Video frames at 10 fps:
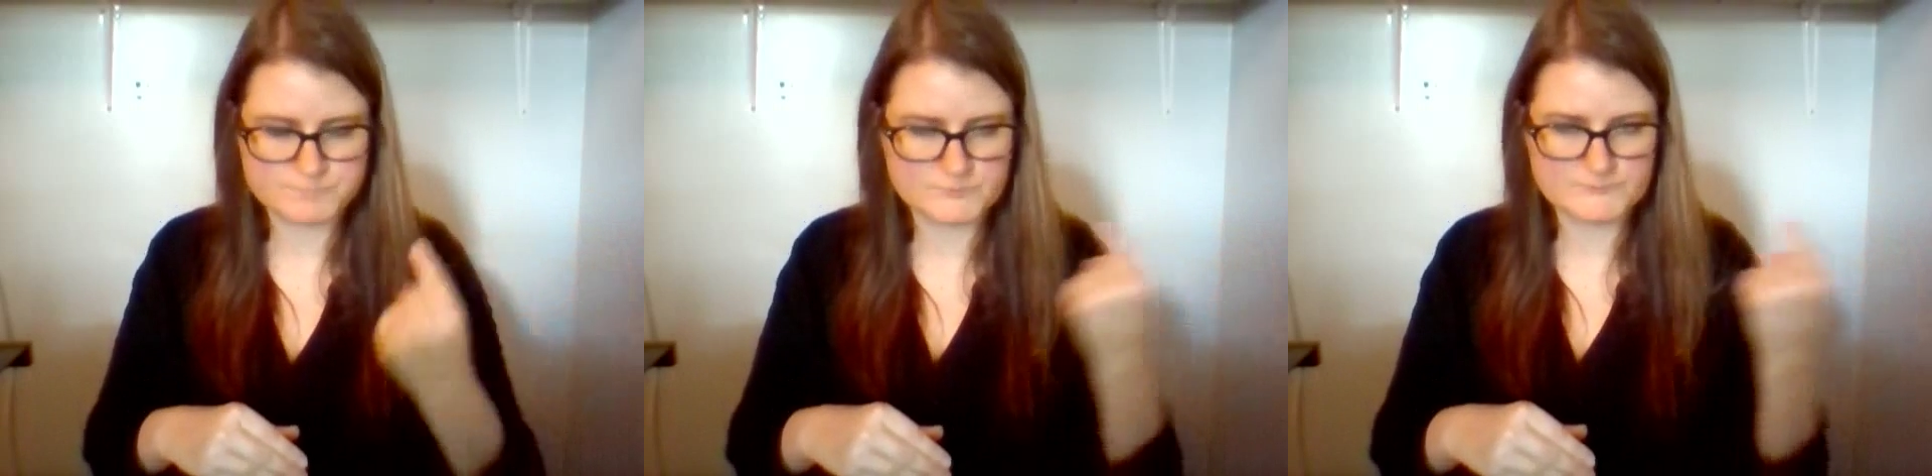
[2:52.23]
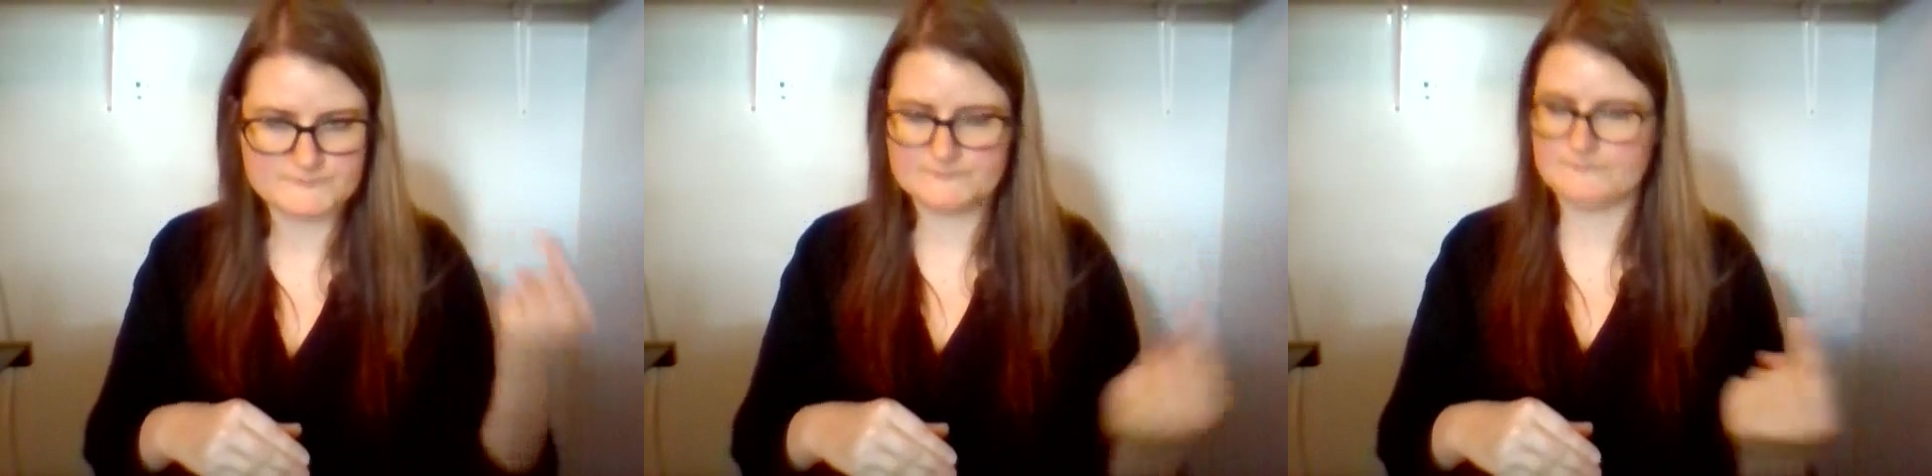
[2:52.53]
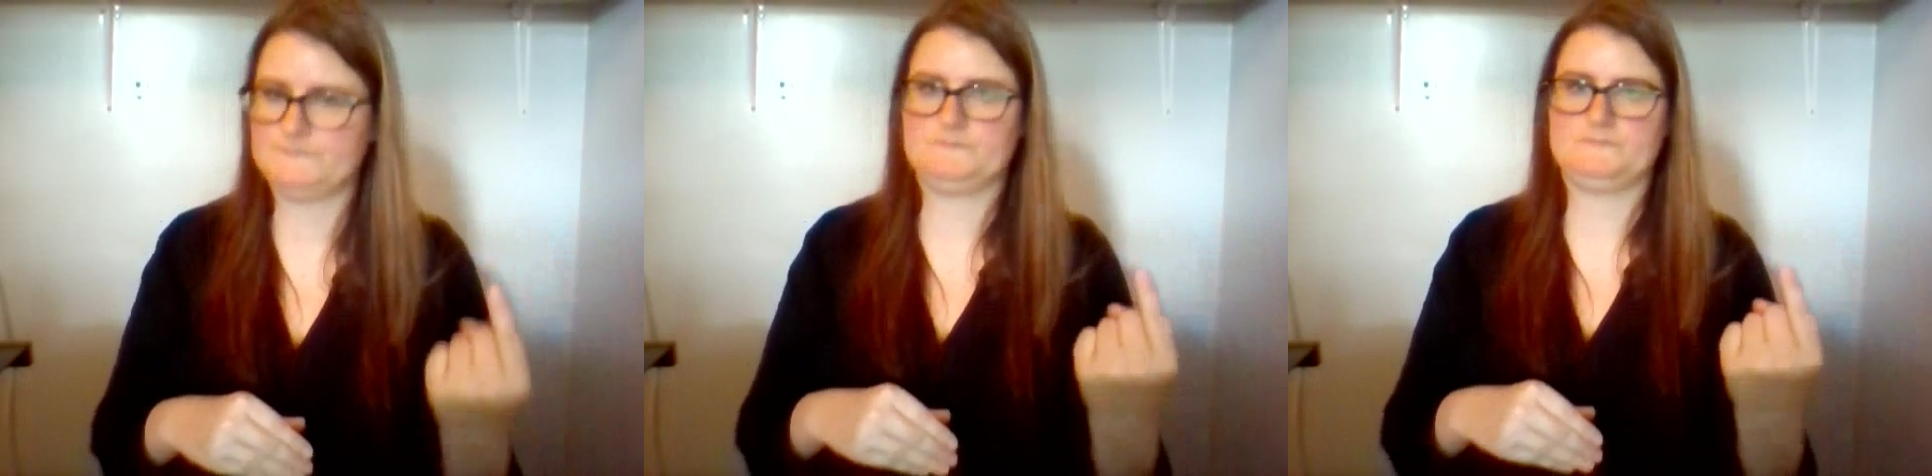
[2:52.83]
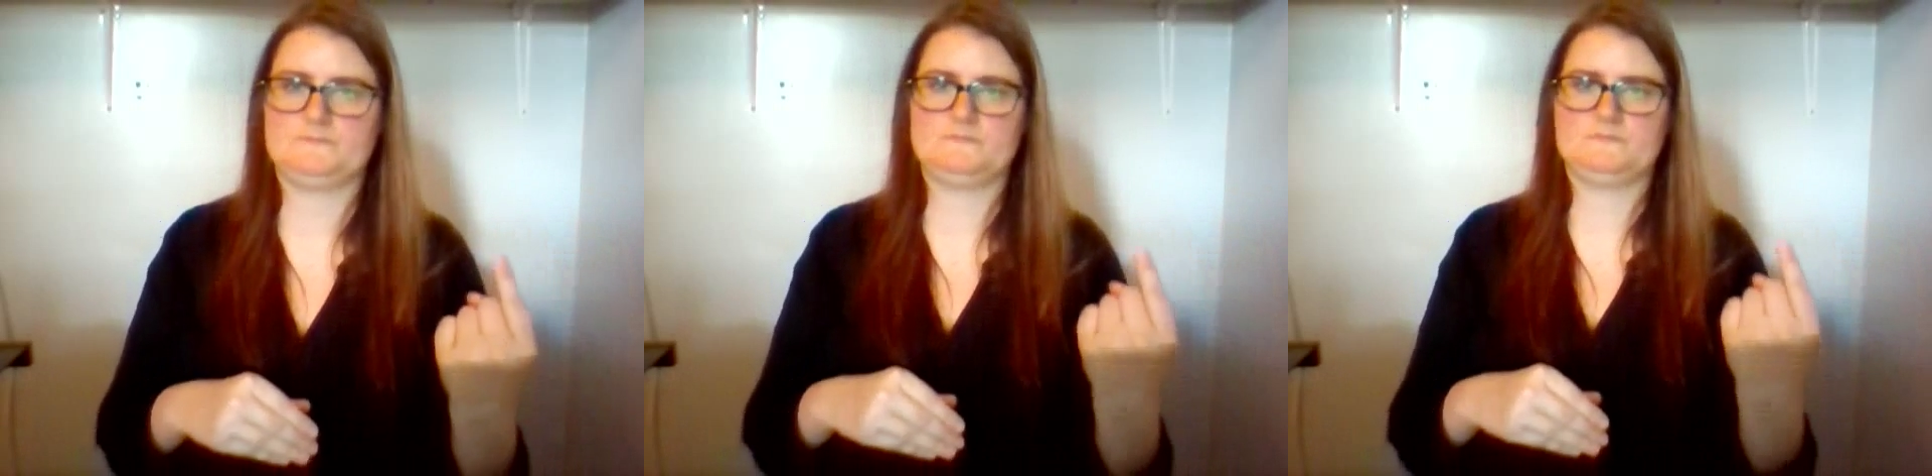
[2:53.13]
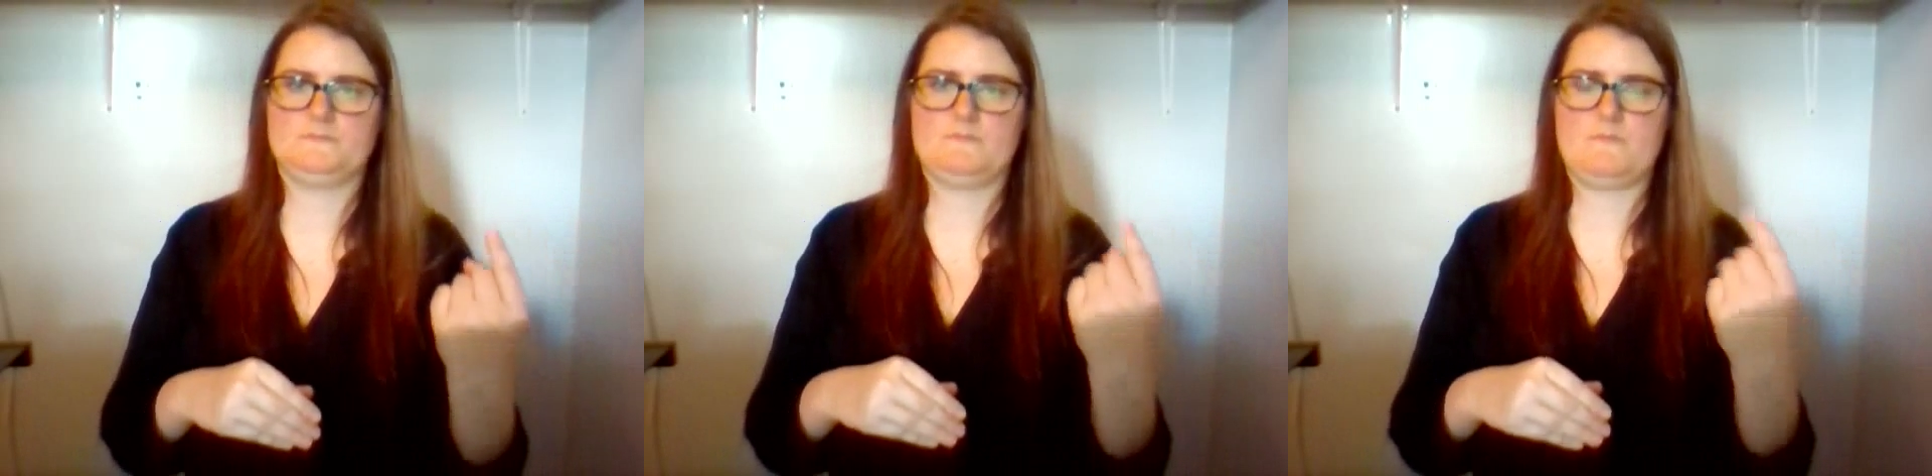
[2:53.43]
There's a difference between
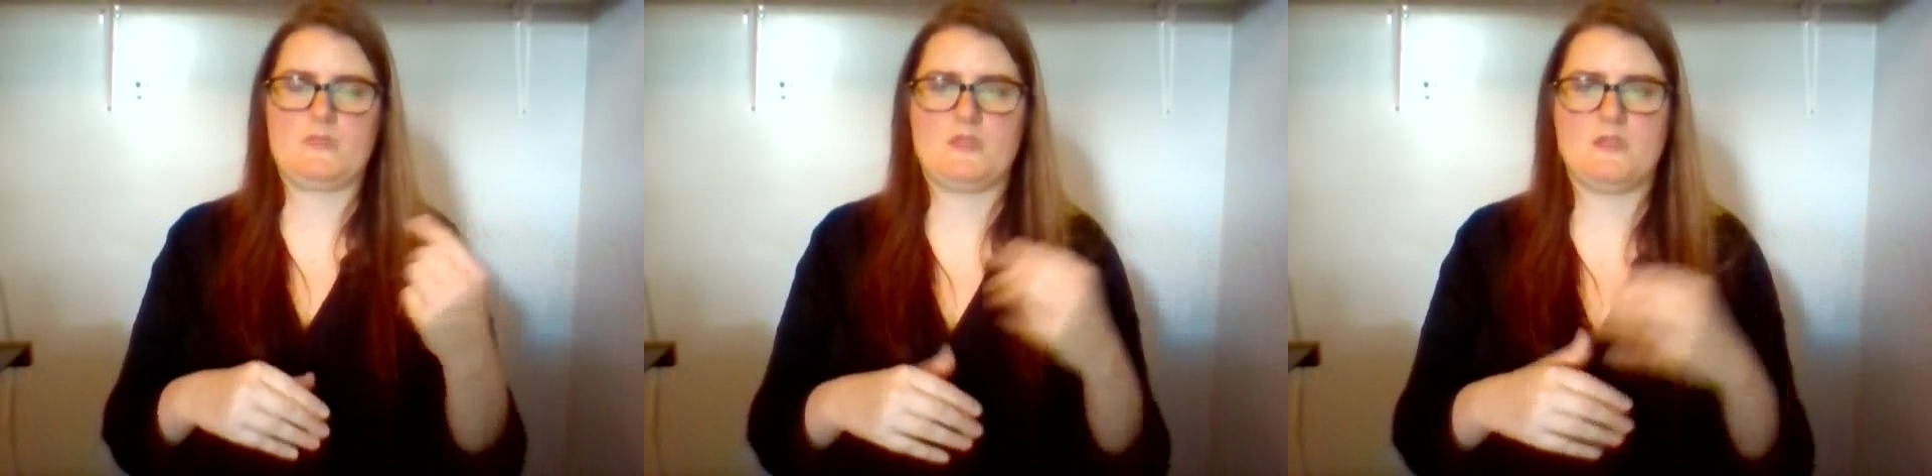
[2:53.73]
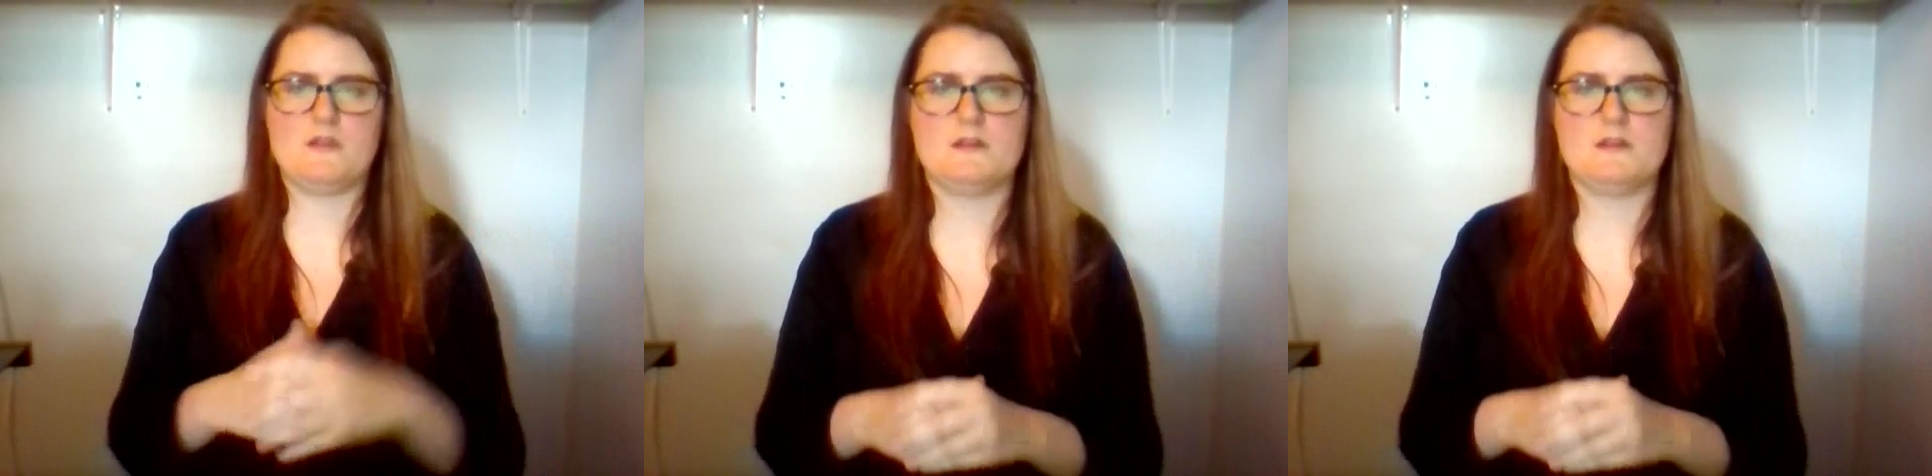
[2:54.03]
porneia